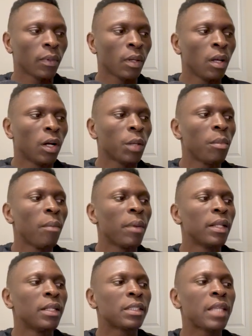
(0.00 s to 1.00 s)
Remember,
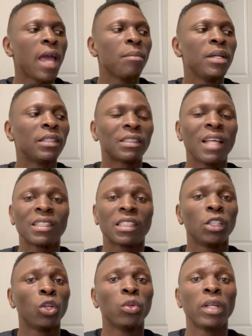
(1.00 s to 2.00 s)
the timeit
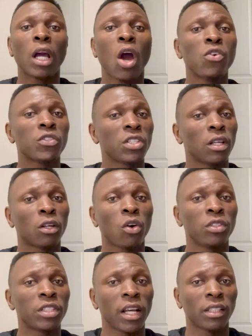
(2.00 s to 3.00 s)
doesn't know the
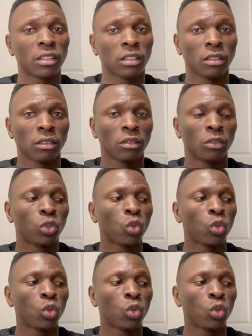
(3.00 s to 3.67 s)
context.